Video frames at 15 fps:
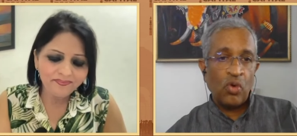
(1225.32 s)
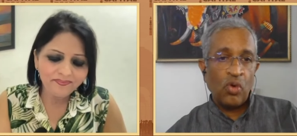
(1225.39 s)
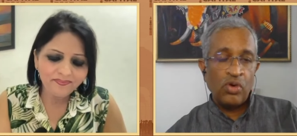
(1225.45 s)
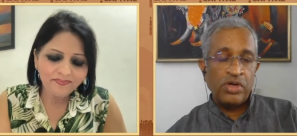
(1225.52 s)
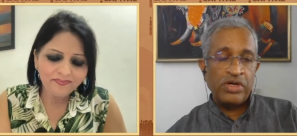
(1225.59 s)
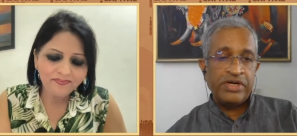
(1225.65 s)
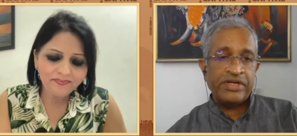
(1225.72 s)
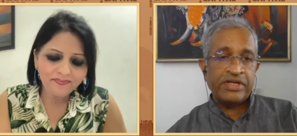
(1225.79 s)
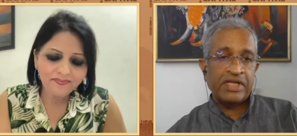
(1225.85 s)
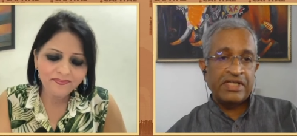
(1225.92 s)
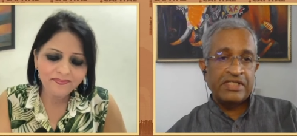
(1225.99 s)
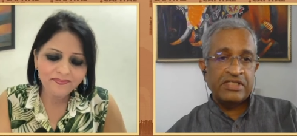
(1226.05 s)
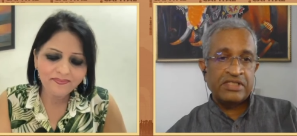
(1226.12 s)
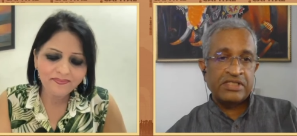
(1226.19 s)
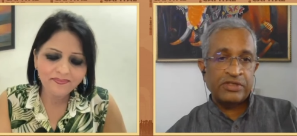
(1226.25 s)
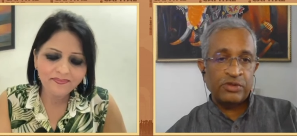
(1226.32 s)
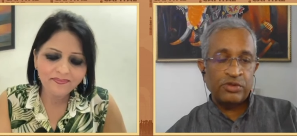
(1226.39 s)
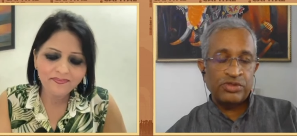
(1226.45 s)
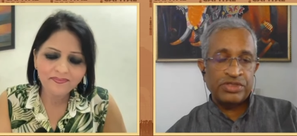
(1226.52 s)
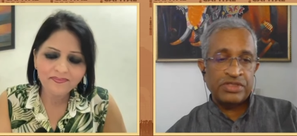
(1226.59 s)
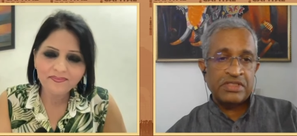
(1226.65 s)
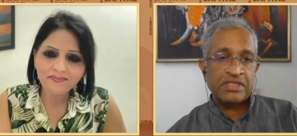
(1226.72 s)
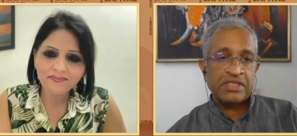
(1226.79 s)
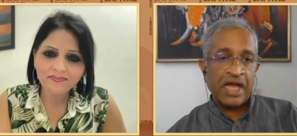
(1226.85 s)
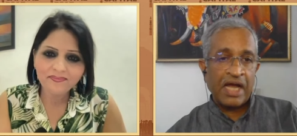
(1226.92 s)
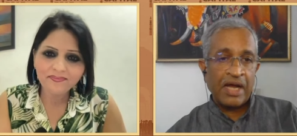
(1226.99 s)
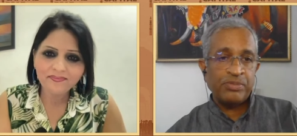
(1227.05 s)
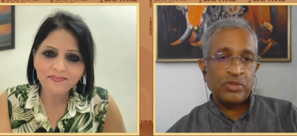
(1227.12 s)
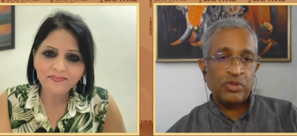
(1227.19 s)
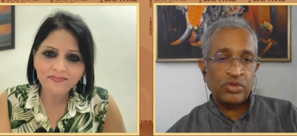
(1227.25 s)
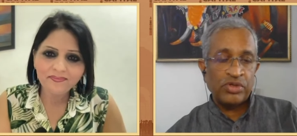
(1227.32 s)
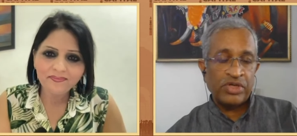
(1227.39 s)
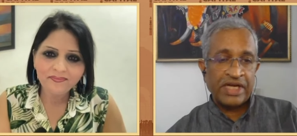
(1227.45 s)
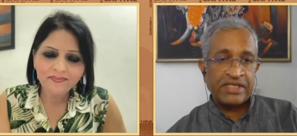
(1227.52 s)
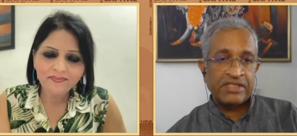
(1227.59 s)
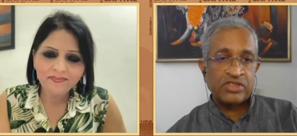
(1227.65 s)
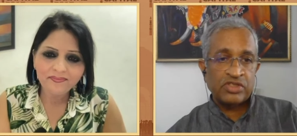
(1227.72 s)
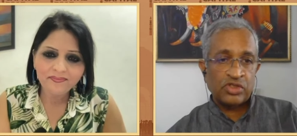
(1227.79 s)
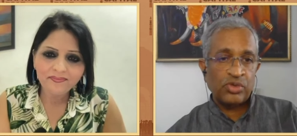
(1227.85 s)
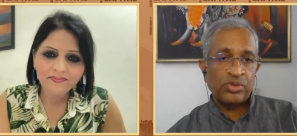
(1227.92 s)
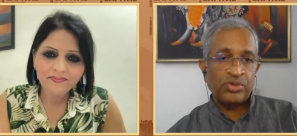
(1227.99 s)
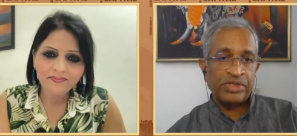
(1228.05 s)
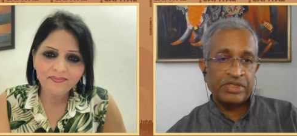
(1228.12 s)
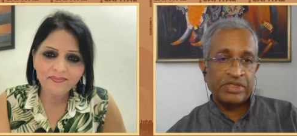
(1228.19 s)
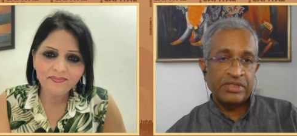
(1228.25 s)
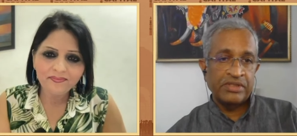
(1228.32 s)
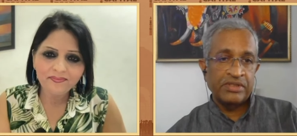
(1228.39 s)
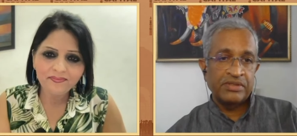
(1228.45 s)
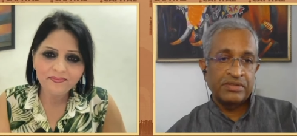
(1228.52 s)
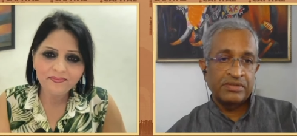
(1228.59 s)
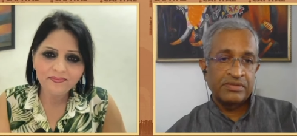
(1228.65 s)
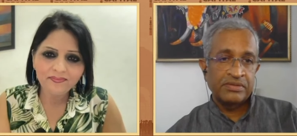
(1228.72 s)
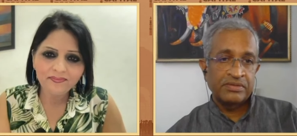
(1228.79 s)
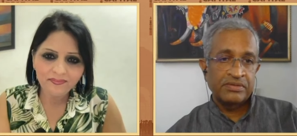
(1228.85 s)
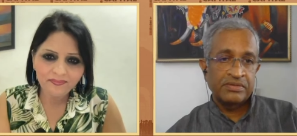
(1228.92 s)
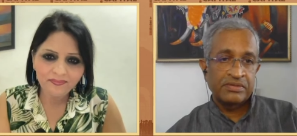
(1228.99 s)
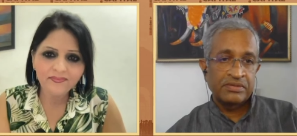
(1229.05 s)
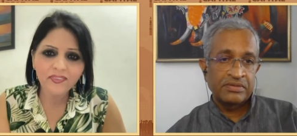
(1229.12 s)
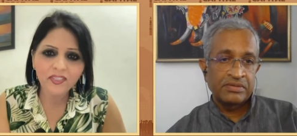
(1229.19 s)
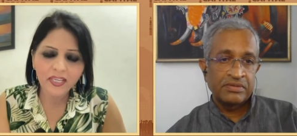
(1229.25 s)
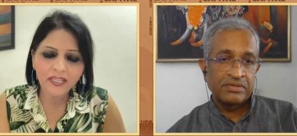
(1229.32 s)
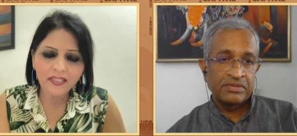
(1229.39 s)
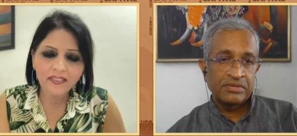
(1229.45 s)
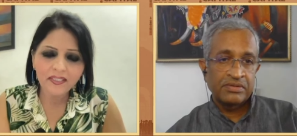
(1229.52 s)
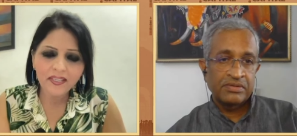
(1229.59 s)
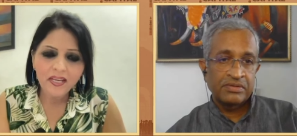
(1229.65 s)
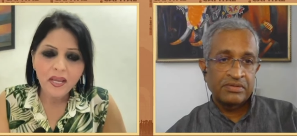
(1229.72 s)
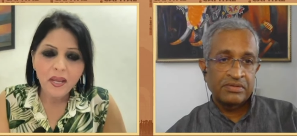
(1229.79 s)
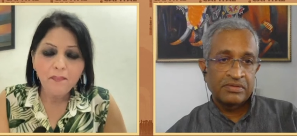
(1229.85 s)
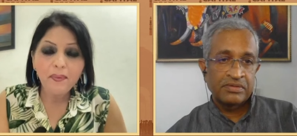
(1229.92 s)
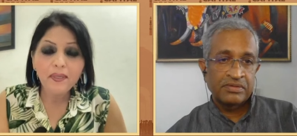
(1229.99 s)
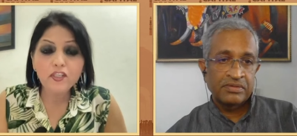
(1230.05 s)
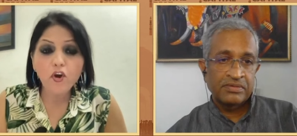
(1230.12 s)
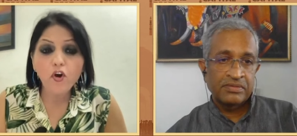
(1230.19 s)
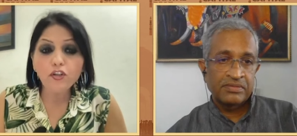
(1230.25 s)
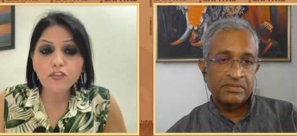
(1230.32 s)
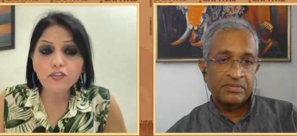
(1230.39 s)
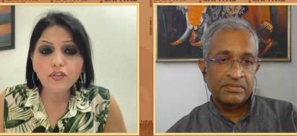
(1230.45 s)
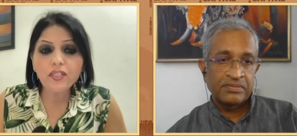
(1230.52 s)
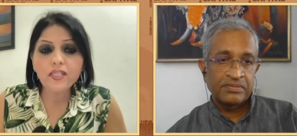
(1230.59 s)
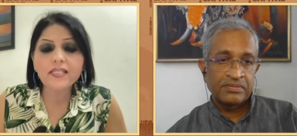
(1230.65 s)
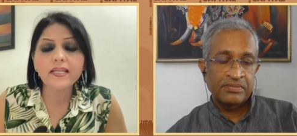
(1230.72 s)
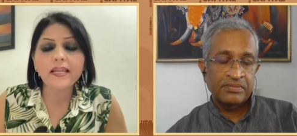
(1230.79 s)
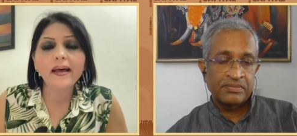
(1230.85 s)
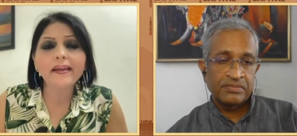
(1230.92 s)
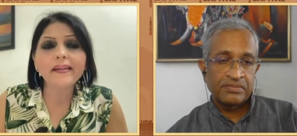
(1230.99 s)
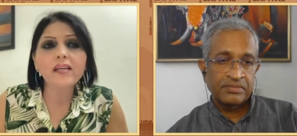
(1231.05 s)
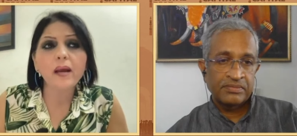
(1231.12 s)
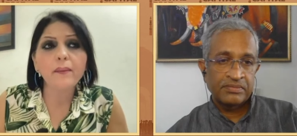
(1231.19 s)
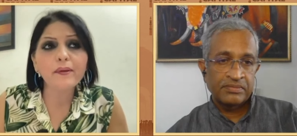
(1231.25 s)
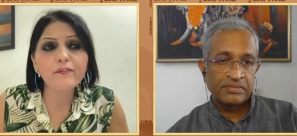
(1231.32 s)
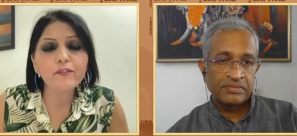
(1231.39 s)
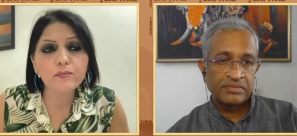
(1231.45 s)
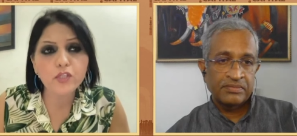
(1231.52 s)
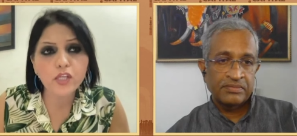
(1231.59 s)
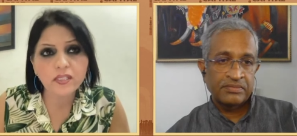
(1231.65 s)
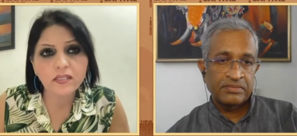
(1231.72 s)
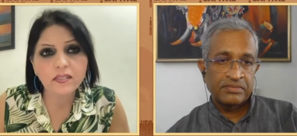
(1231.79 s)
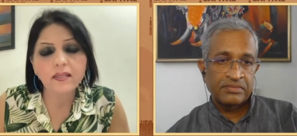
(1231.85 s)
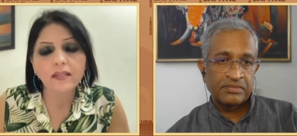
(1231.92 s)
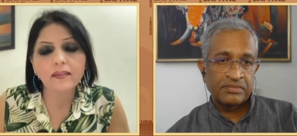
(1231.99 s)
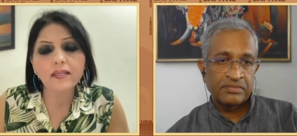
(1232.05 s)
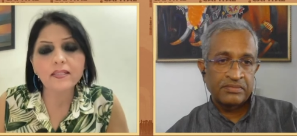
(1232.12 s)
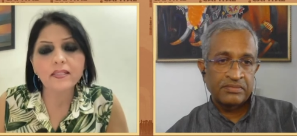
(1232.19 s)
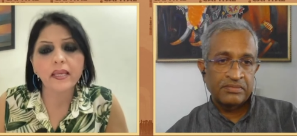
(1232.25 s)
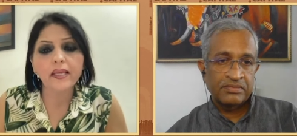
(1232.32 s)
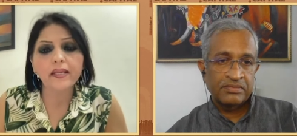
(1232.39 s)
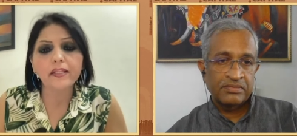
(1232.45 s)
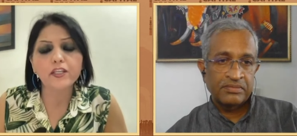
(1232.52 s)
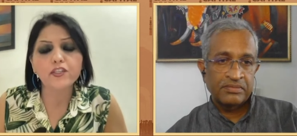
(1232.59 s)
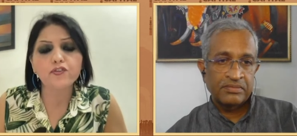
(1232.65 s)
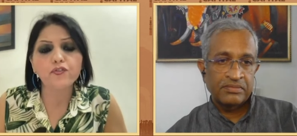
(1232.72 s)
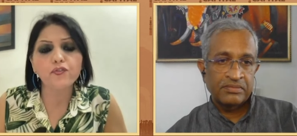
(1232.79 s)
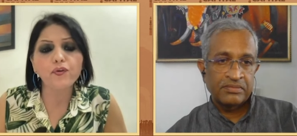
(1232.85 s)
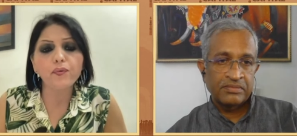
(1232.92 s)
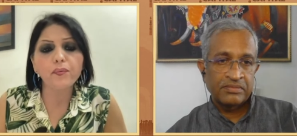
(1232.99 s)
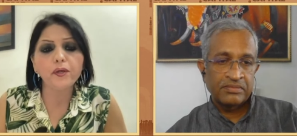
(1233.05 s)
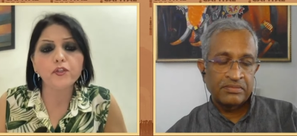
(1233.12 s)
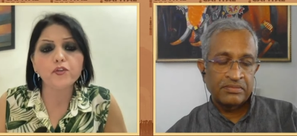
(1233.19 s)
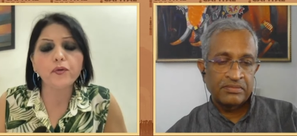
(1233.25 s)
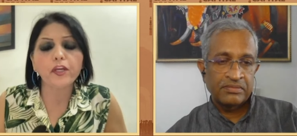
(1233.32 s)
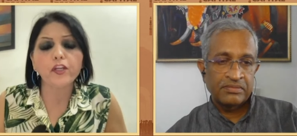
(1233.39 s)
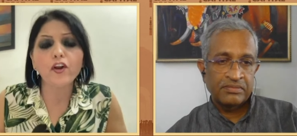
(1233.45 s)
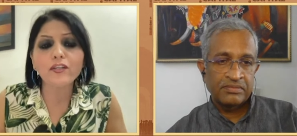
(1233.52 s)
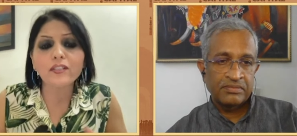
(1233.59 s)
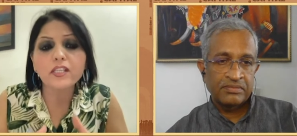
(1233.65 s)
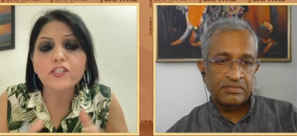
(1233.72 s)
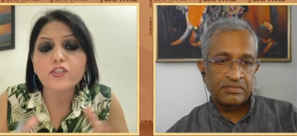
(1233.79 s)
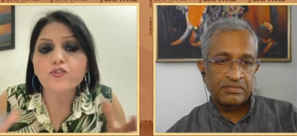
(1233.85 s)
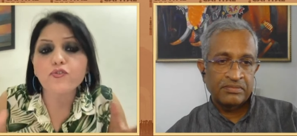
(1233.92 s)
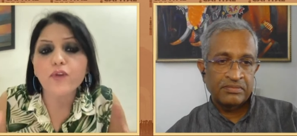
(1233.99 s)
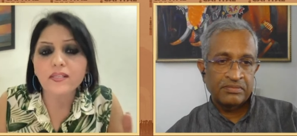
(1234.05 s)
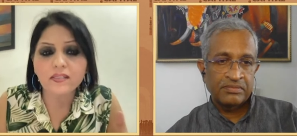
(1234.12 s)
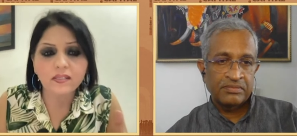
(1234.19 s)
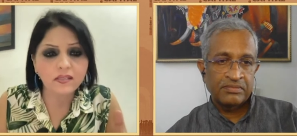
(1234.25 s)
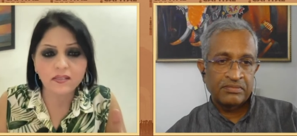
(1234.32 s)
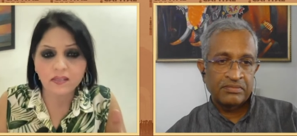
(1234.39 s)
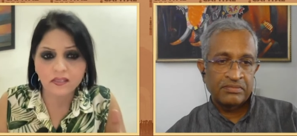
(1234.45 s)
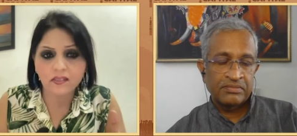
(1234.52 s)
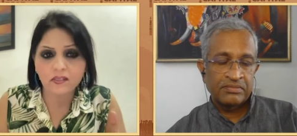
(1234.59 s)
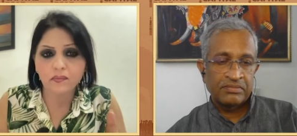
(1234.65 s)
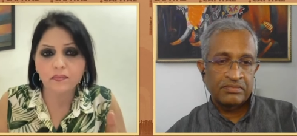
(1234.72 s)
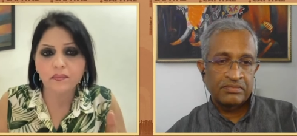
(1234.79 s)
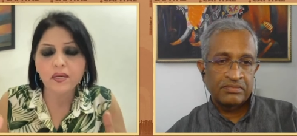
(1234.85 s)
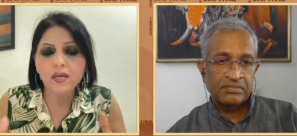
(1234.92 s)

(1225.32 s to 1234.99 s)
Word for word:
Speaker 1: hold institutions up to great scrutiny.
Speaker 2: Right. But also, this line coming from Justice Datta saying that, you know, uh, you cannot distrust a system.